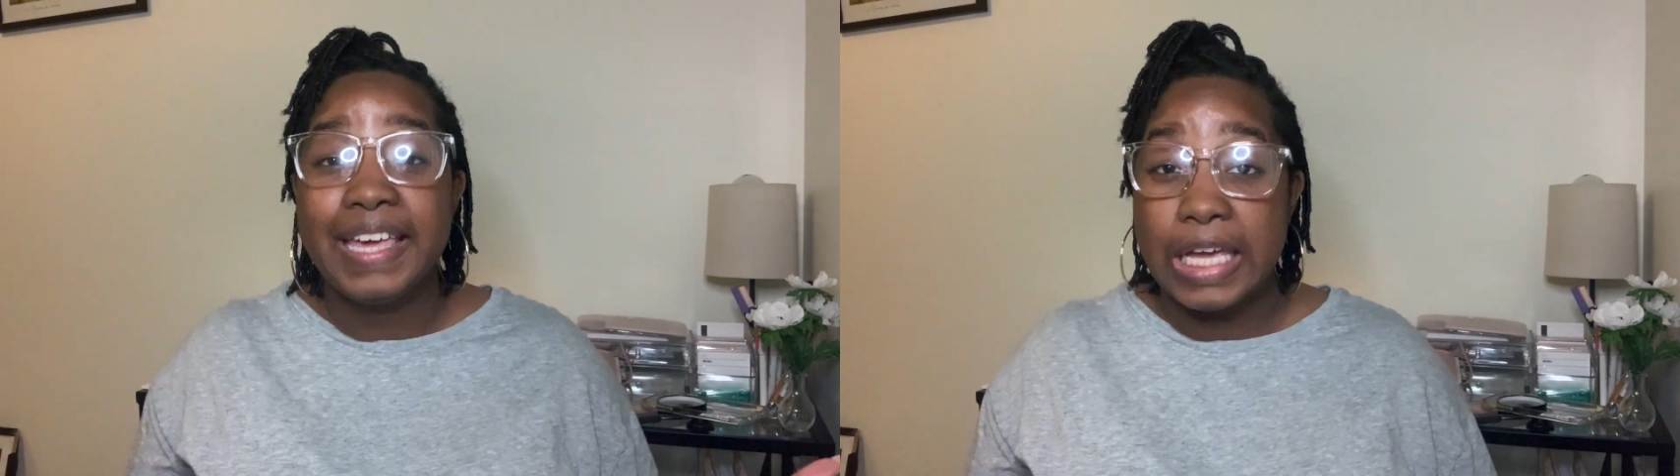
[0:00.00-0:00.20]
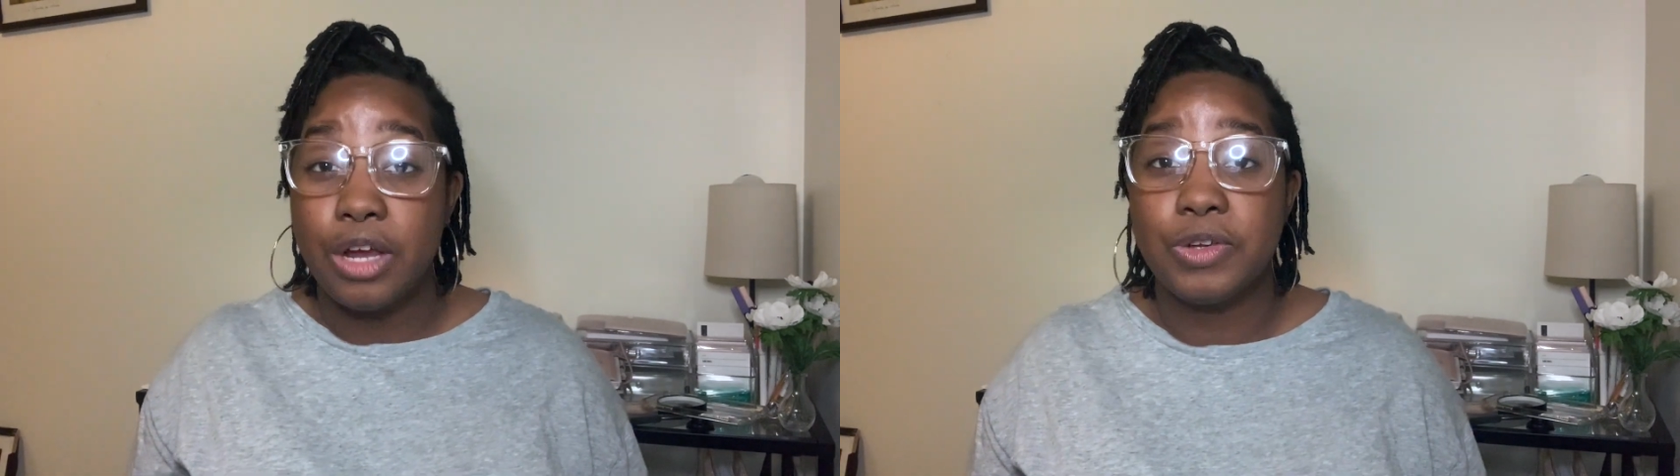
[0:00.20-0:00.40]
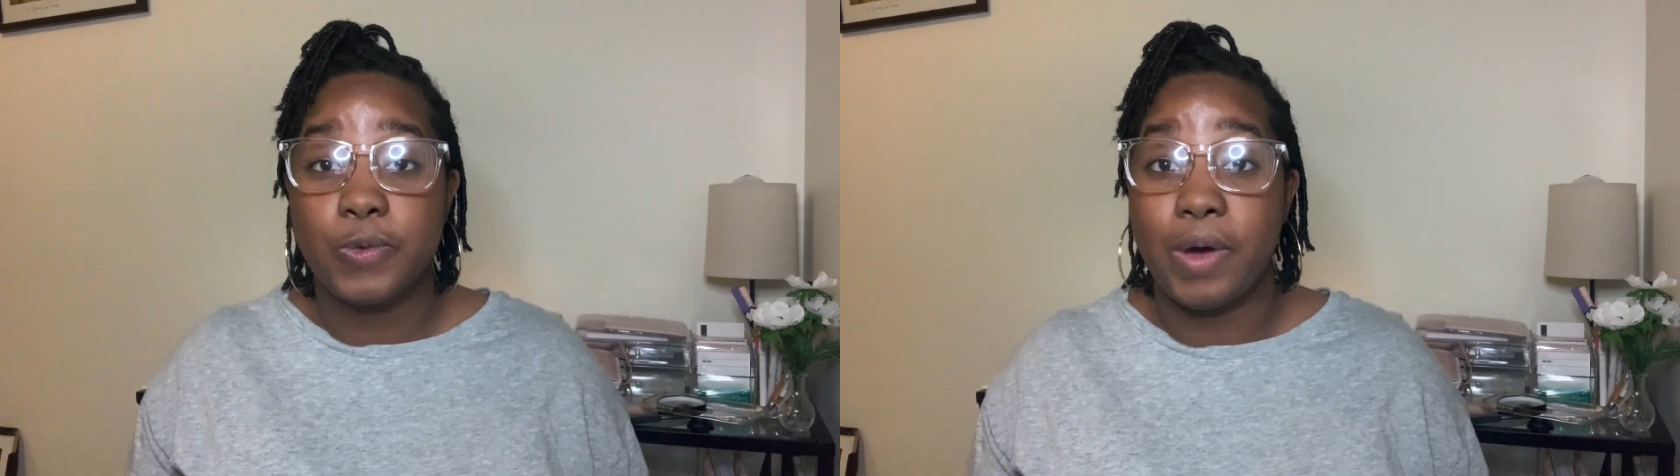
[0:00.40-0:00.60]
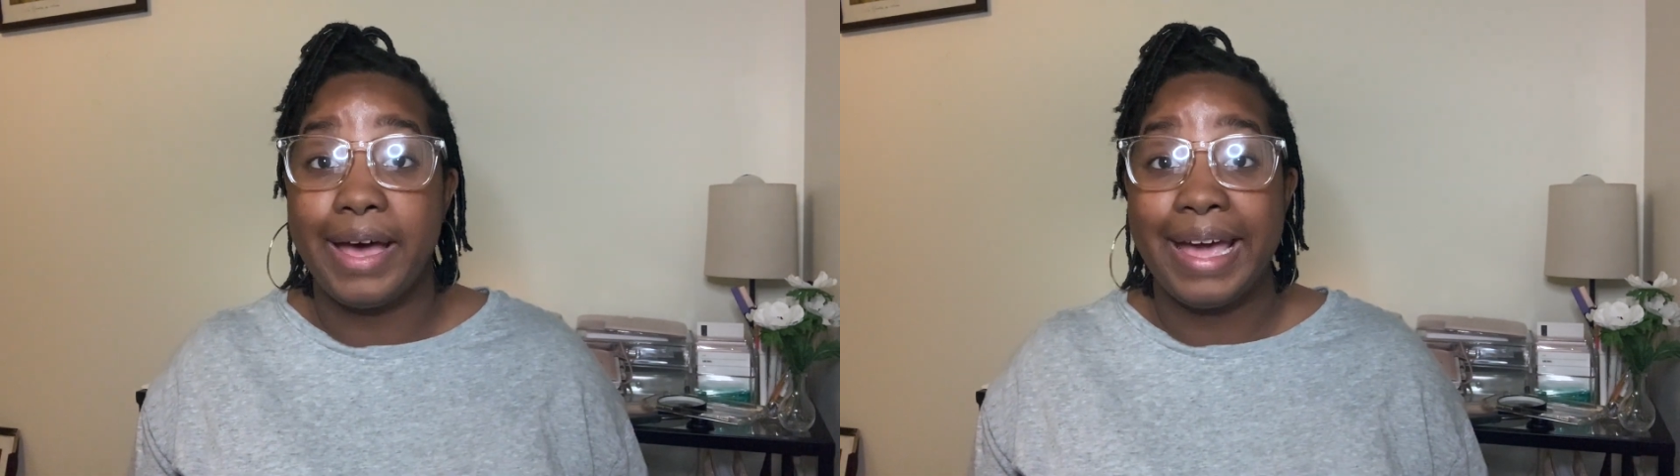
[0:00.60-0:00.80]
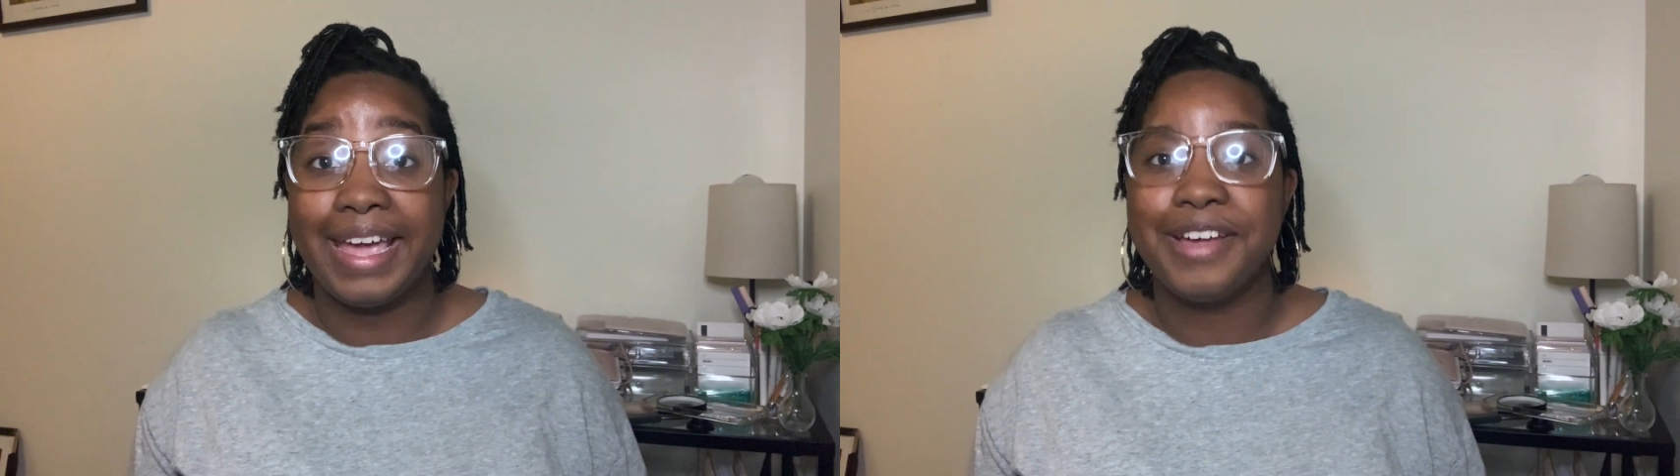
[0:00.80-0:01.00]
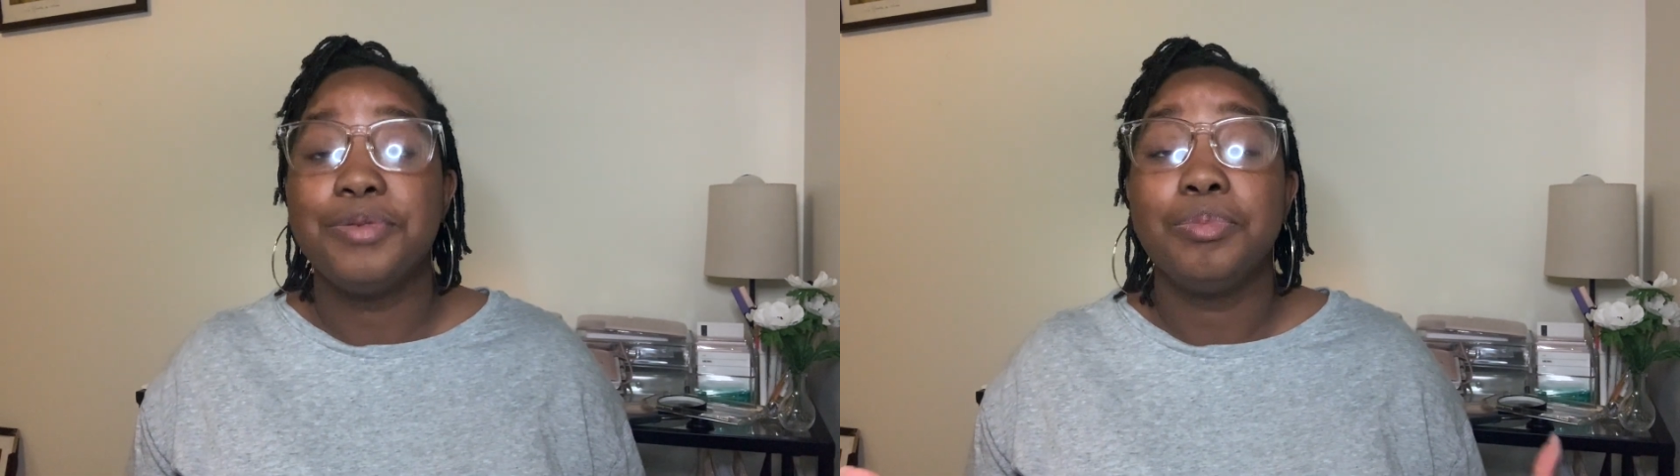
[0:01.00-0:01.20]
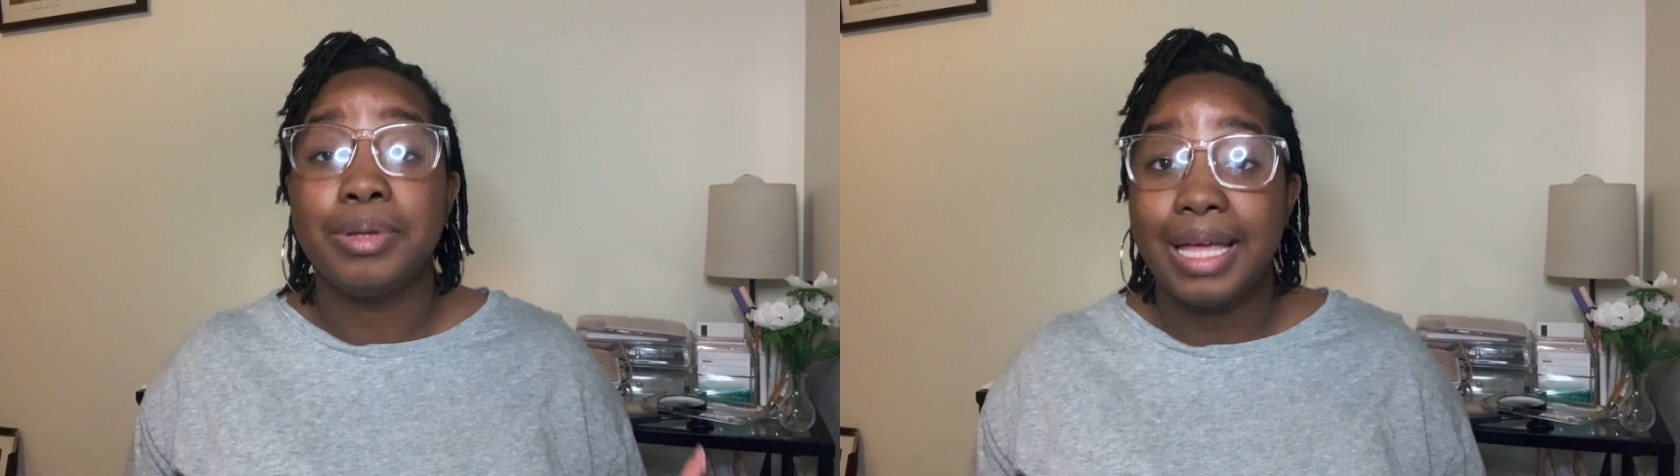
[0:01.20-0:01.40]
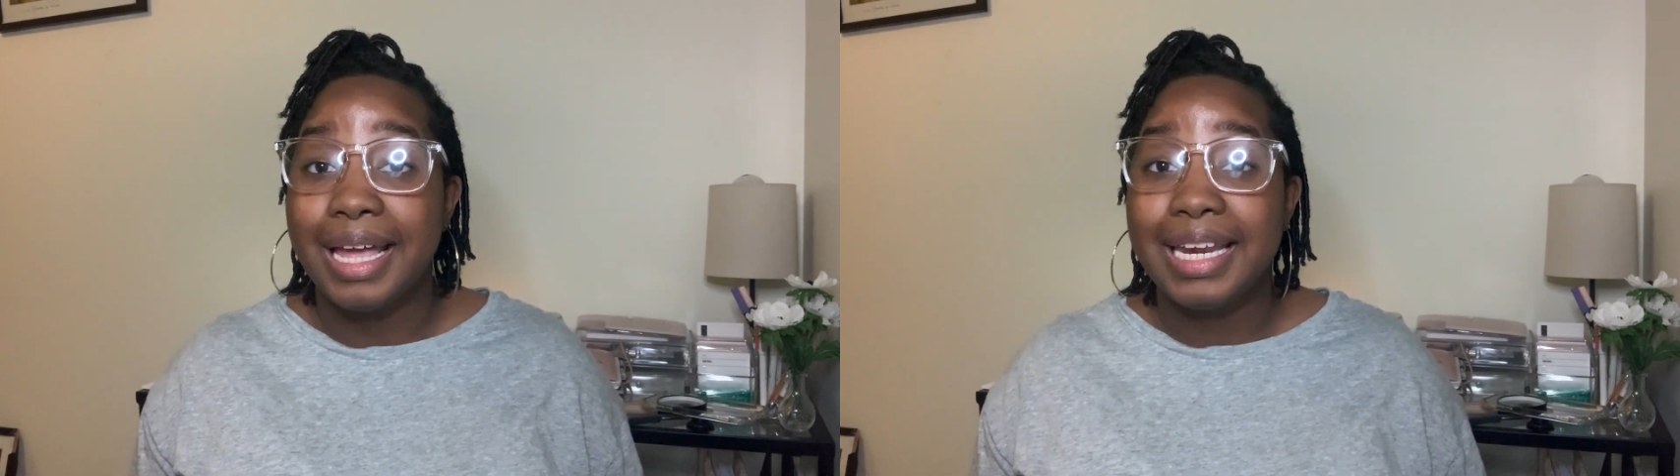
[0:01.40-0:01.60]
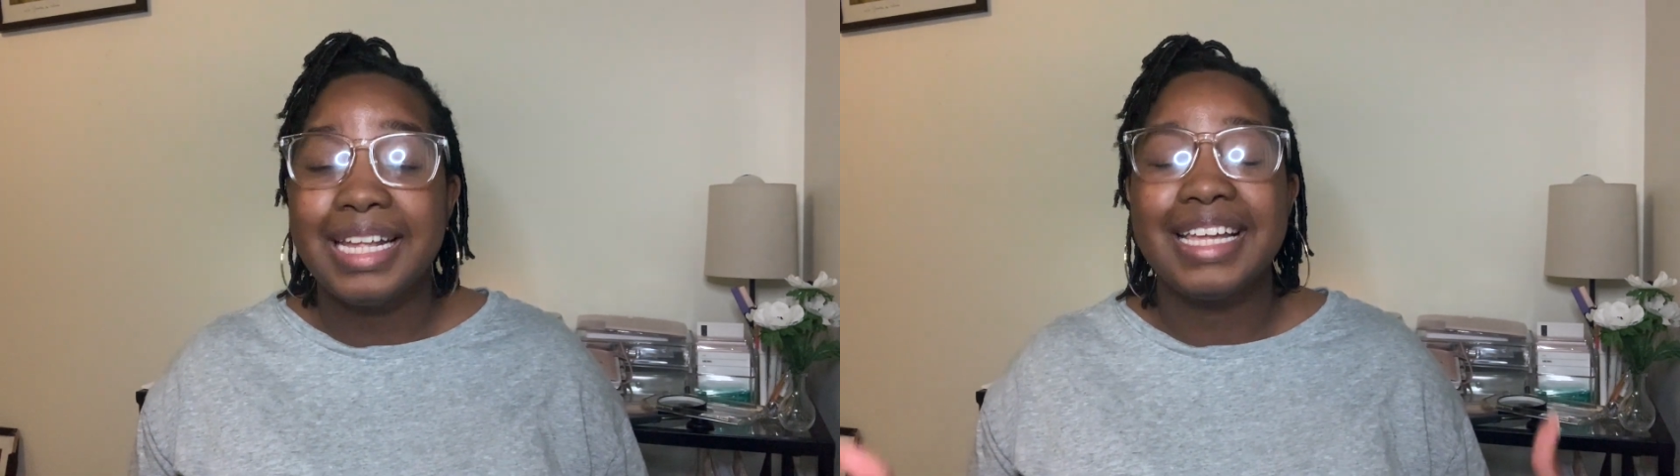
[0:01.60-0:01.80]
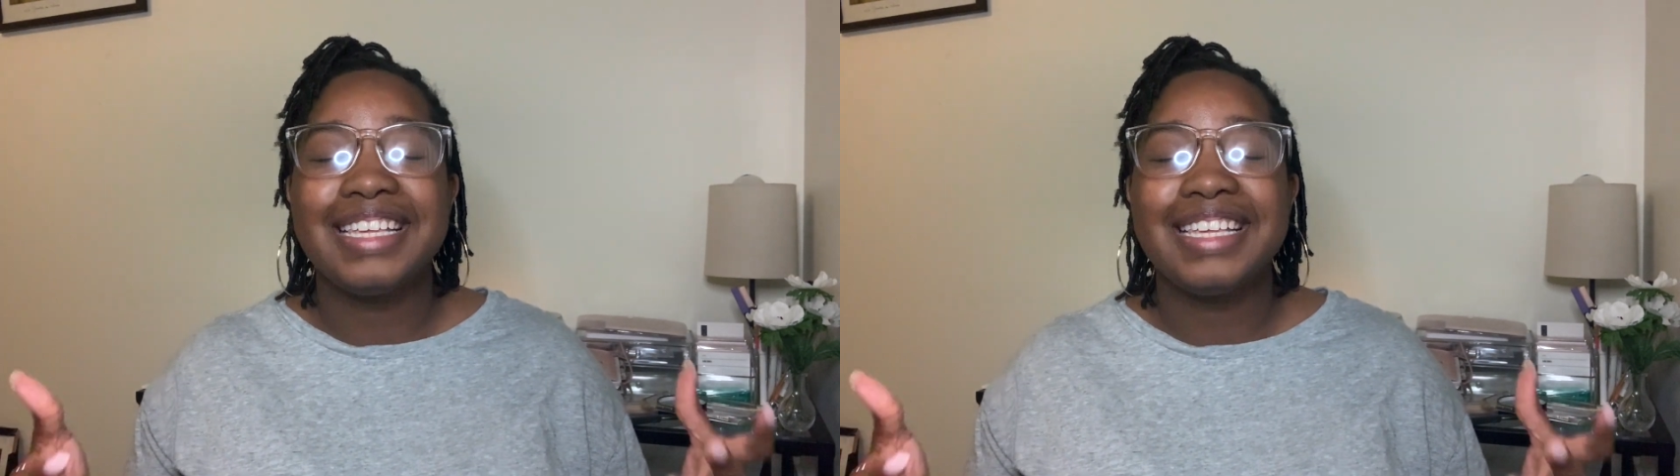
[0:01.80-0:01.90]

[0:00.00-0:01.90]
Here's why. Planning